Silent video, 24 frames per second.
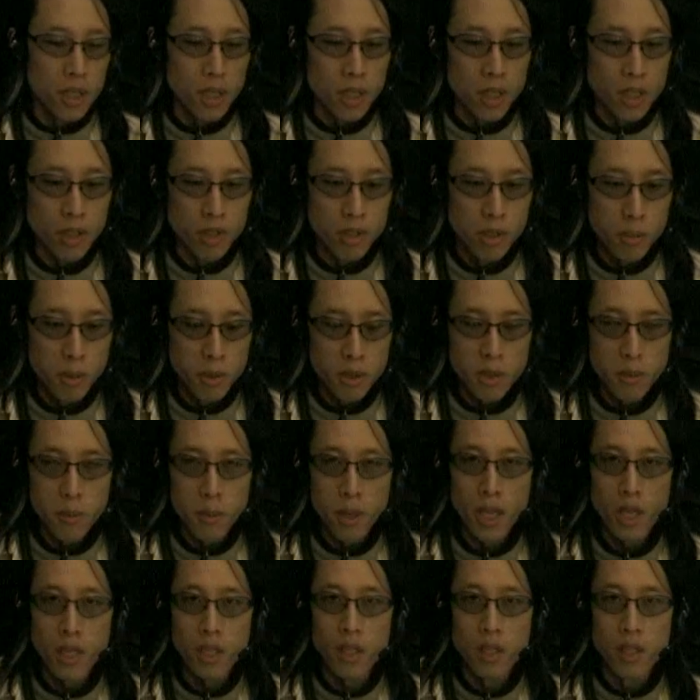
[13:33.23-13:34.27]
uh, dribble
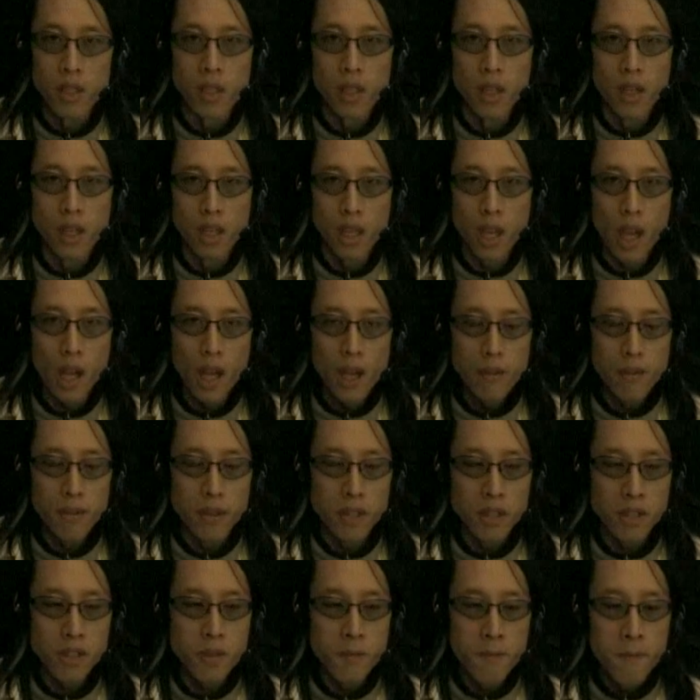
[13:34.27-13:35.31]
some paint on on a
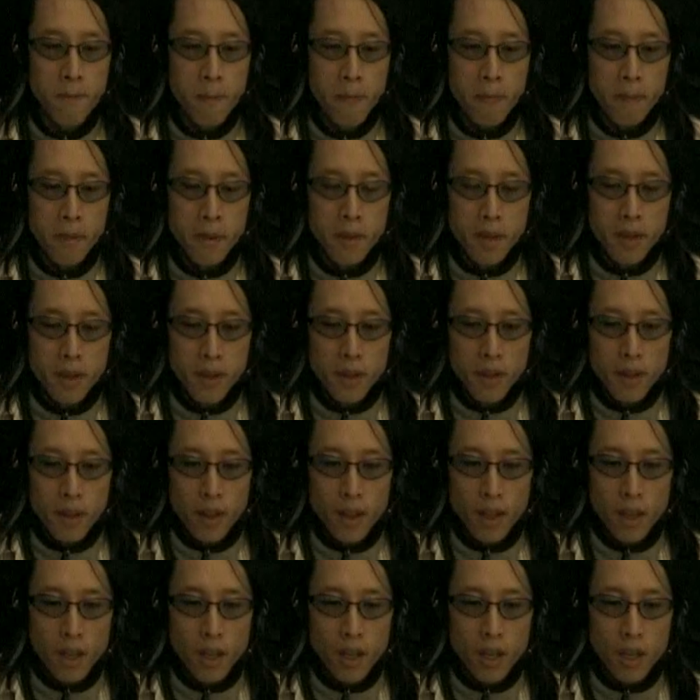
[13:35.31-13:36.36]
canvas,
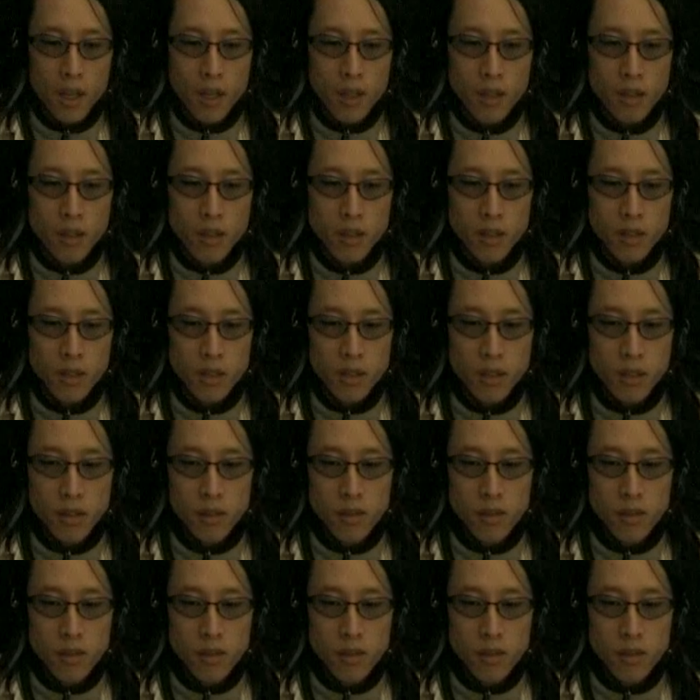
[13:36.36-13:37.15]
and